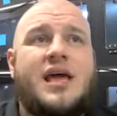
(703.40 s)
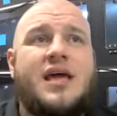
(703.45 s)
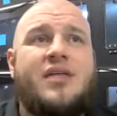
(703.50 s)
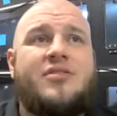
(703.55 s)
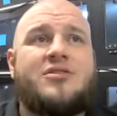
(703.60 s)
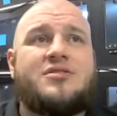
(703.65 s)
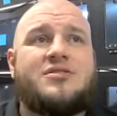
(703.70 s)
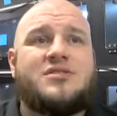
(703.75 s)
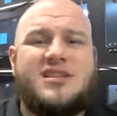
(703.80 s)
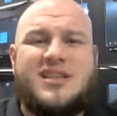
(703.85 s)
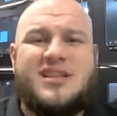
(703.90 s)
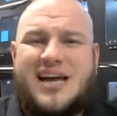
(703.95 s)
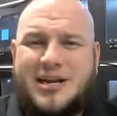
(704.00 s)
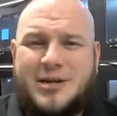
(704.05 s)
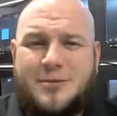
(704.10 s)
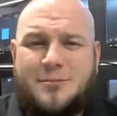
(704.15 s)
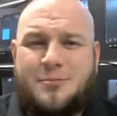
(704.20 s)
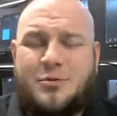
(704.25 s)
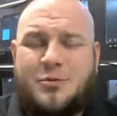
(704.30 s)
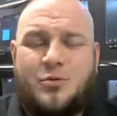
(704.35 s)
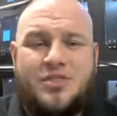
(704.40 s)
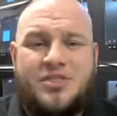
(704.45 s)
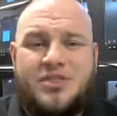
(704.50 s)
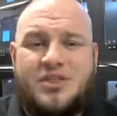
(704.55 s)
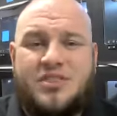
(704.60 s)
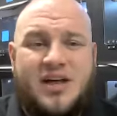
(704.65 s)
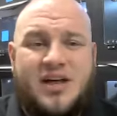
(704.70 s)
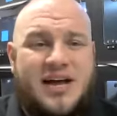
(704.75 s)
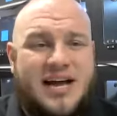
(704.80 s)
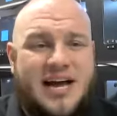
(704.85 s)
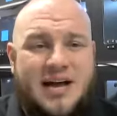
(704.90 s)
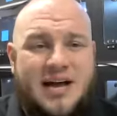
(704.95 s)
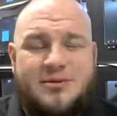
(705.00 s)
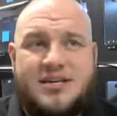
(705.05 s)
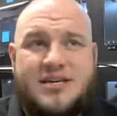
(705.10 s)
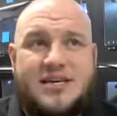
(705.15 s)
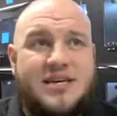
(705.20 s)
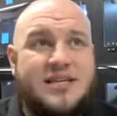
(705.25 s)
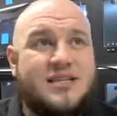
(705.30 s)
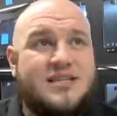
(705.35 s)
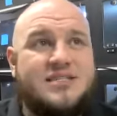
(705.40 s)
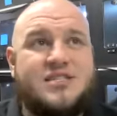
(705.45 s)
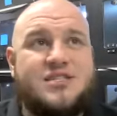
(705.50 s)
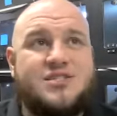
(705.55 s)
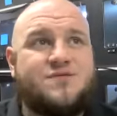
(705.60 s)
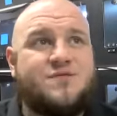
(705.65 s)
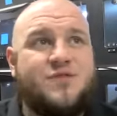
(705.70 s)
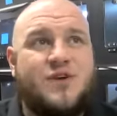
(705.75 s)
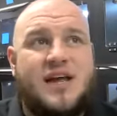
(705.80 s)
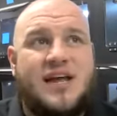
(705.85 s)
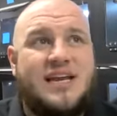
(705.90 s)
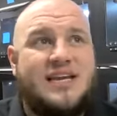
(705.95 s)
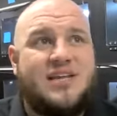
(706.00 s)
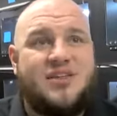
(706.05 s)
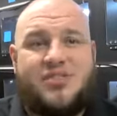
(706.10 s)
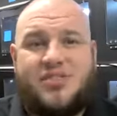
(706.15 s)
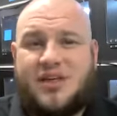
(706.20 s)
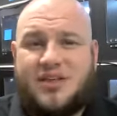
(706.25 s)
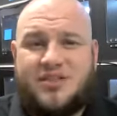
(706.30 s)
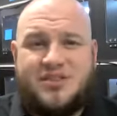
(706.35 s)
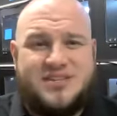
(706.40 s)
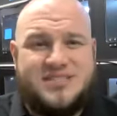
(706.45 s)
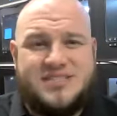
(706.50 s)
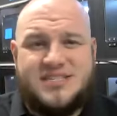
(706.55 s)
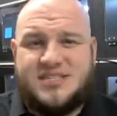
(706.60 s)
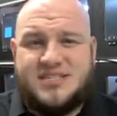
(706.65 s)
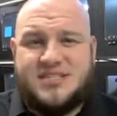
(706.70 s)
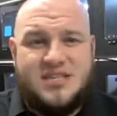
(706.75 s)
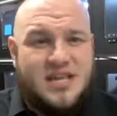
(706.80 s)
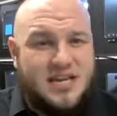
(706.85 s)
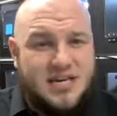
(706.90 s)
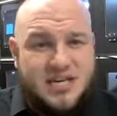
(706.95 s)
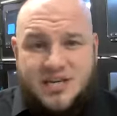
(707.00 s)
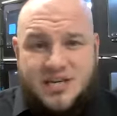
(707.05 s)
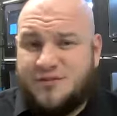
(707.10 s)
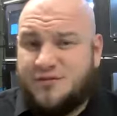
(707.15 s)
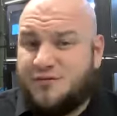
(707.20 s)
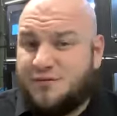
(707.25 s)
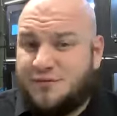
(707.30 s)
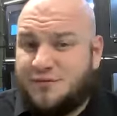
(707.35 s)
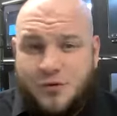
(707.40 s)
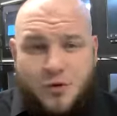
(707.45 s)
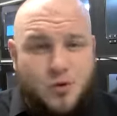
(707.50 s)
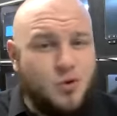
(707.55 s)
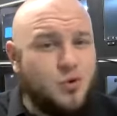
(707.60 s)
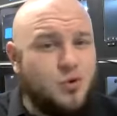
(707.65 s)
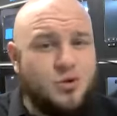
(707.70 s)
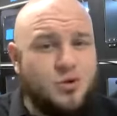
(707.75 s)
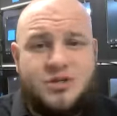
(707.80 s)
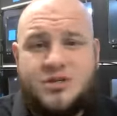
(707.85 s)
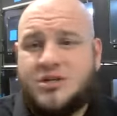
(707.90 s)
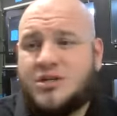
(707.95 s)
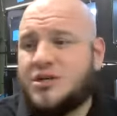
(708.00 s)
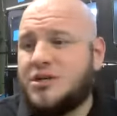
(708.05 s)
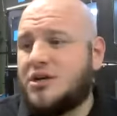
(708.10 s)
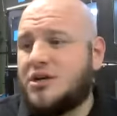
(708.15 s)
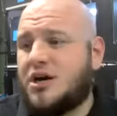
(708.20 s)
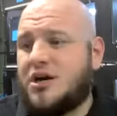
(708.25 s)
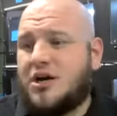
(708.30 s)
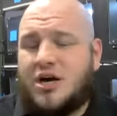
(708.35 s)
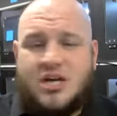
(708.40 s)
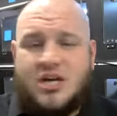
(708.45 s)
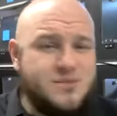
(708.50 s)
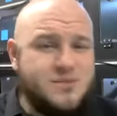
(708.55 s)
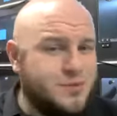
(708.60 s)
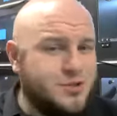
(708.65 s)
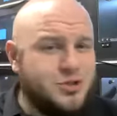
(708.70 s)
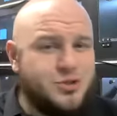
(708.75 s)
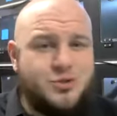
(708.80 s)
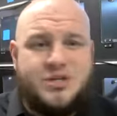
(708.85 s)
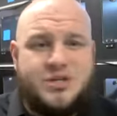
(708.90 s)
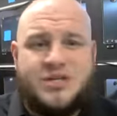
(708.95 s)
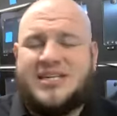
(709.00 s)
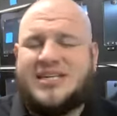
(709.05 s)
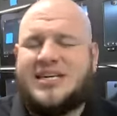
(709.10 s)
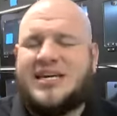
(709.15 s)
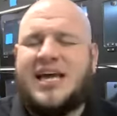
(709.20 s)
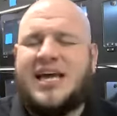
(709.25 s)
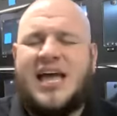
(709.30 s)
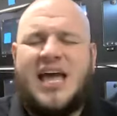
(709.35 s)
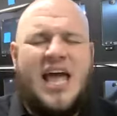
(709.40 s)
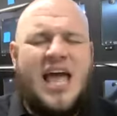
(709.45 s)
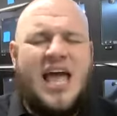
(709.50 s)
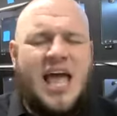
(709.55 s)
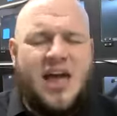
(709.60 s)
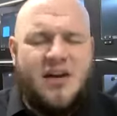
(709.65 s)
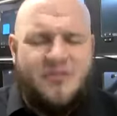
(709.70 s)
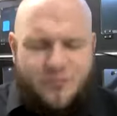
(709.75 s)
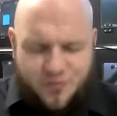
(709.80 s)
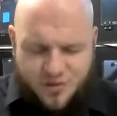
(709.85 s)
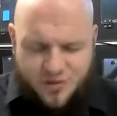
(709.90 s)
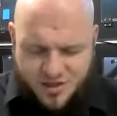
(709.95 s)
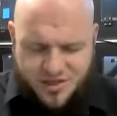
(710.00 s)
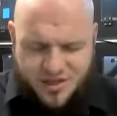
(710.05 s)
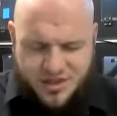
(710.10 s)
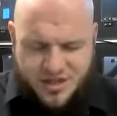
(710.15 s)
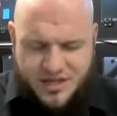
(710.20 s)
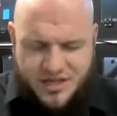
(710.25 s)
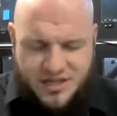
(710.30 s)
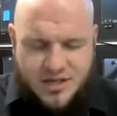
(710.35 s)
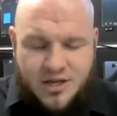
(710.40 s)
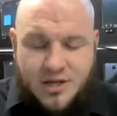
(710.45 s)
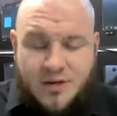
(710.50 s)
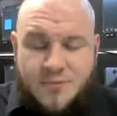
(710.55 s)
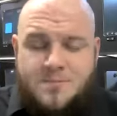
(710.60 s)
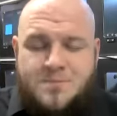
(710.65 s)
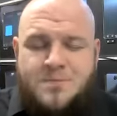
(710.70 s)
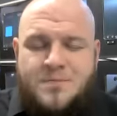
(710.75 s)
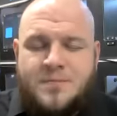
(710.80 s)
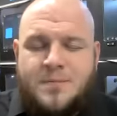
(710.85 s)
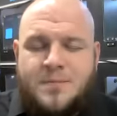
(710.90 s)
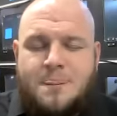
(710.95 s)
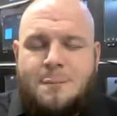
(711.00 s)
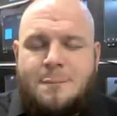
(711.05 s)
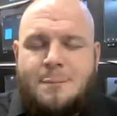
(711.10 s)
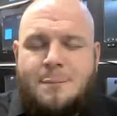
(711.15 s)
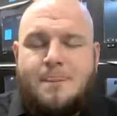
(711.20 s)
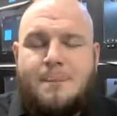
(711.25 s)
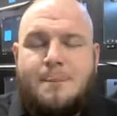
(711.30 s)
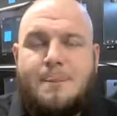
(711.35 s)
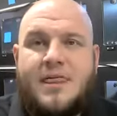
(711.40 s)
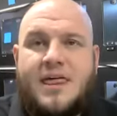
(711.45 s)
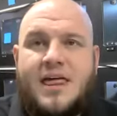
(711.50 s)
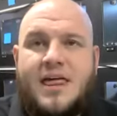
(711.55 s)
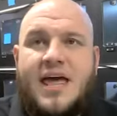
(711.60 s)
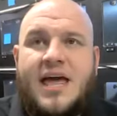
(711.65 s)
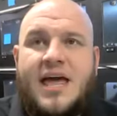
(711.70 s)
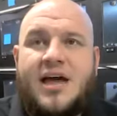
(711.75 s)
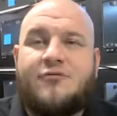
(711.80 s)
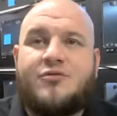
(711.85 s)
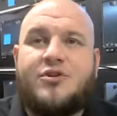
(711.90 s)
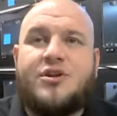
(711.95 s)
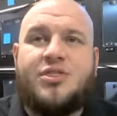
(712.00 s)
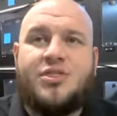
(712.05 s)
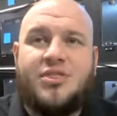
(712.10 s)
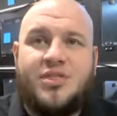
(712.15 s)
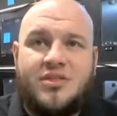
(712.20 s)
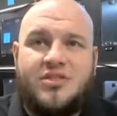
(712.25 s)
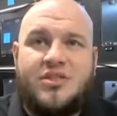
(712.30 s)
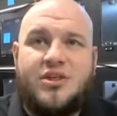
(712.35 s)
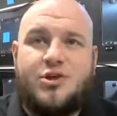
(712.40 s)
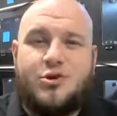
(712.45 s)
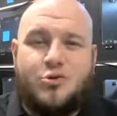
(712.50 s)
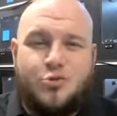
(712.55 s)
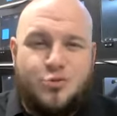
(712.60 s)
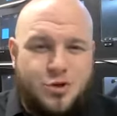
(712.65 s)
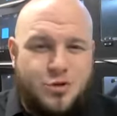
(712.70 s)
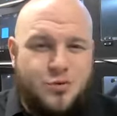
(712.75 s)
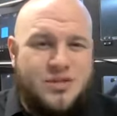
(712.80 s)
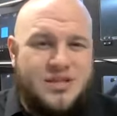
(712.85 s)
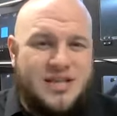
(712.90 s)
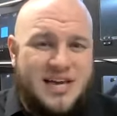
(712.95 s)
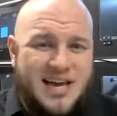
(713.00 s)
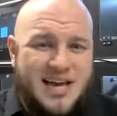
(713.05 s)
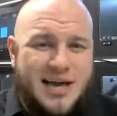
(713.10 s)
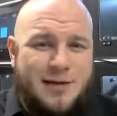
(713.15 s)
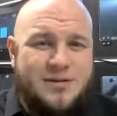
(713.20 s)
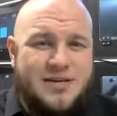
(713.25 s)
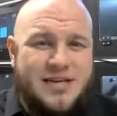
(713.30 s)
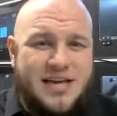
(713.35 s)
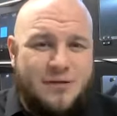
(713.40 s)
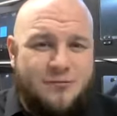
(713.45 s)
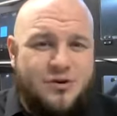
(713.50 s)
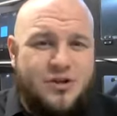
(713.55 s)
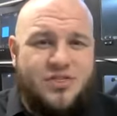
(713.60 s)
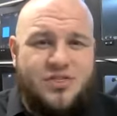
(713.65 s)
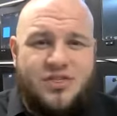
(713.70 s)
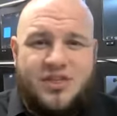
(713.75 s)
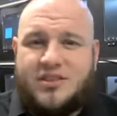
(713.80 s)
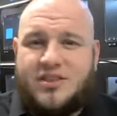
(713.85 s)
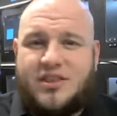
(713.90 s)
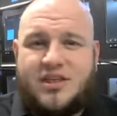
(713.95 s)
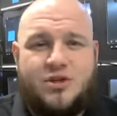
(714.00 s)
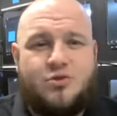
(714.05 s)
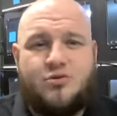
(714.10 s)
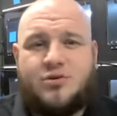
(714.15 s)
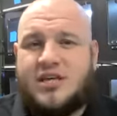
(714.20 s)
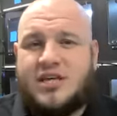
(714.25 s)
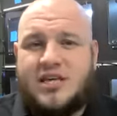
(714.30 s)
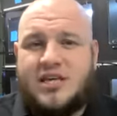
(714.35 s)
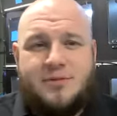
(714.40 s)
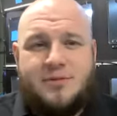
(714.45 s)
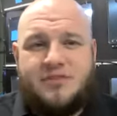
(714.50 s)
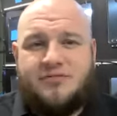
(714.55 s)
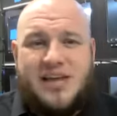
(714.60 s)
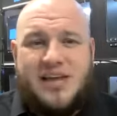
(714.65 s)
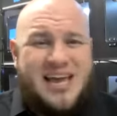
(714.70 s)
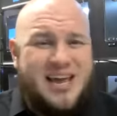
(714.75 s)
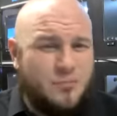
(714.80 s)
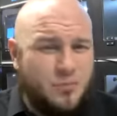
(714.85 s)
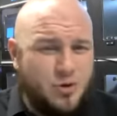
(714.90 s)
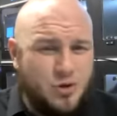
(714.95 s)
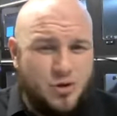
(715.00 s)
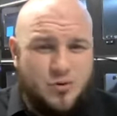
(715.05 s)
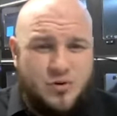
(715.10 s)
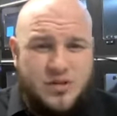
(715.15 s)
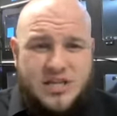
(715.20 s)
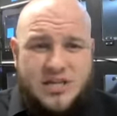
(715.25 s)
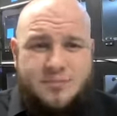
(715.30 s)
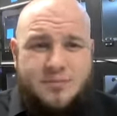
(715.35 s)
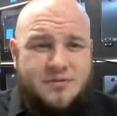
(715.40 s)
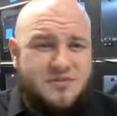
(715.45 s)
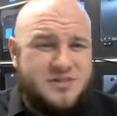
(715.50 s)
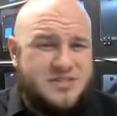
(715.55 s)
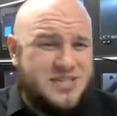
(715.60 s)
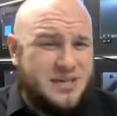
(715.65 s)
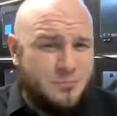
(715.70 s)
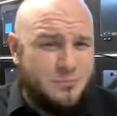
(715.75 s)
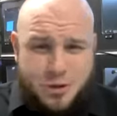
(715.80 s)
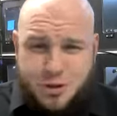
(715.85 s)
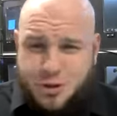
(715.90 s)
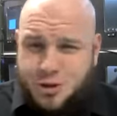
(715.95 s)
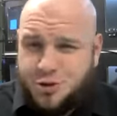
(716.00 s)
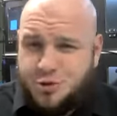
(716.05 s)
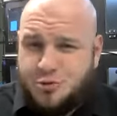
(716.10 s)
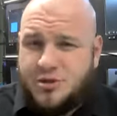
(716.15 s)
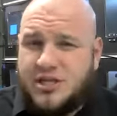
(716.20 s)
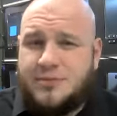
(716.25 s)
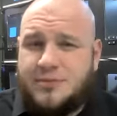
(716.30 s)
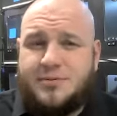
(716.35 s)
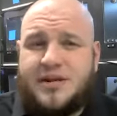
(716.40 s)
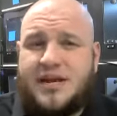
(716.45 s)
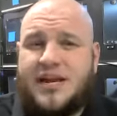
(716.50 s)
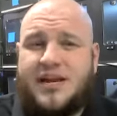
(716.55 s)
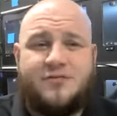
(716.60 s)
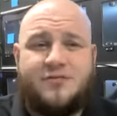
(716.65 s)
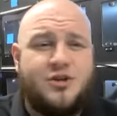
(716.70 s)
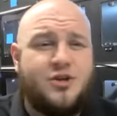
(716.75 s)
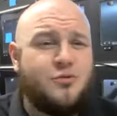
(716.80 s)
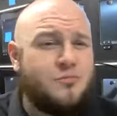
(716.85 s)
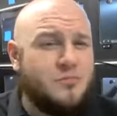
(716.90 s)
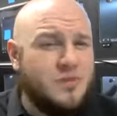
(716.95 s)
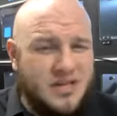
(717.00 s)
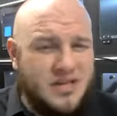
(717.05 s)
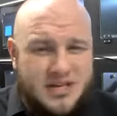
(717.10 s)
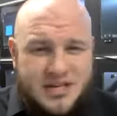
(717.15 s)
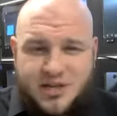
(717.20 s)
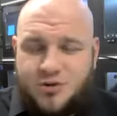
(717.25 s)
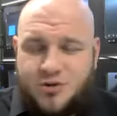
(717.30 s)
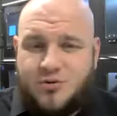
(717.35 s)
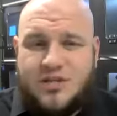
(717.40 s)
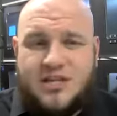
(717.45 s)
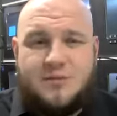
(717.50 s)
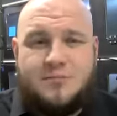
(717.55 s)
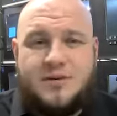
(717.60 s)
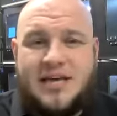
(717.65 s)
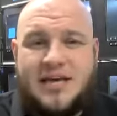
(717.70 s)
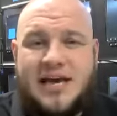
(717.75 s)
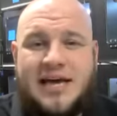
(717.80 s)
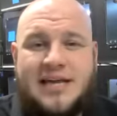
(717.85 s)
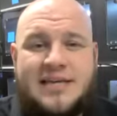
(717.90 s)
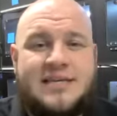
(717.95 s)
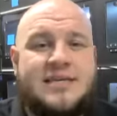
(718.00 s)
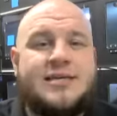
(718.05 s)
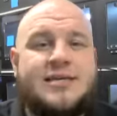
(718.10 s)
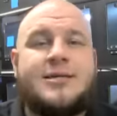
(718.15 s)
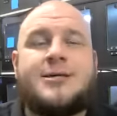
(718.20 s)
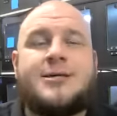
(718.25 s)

there's a lot of within the hobby, and this is for anything. This is lighting, food, husbandry, everything. Everything that you do in the hobby, everything that you keep, every animal you keep, every temperature you keep it at, every humidity you keep it at,